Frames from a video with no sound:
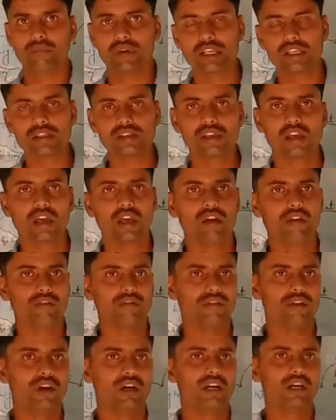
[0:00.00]
Means
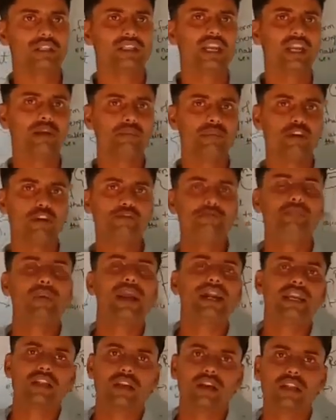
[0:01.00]
the number of
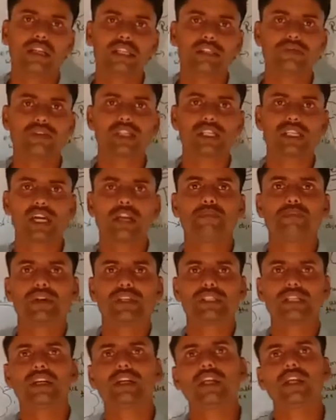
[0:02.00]
particles which are
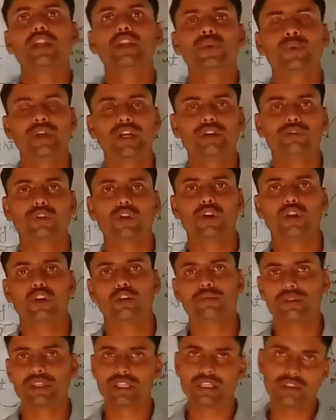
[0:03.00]
present in unit
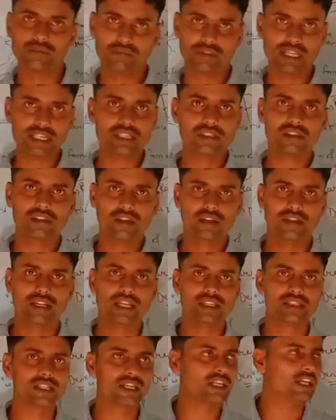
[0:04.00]
volume is termed as
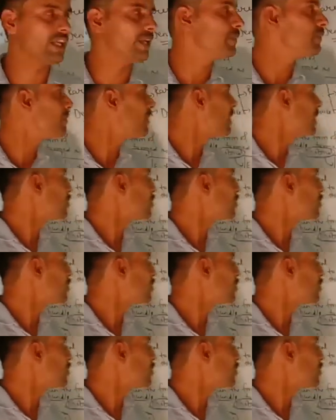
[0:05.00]
density.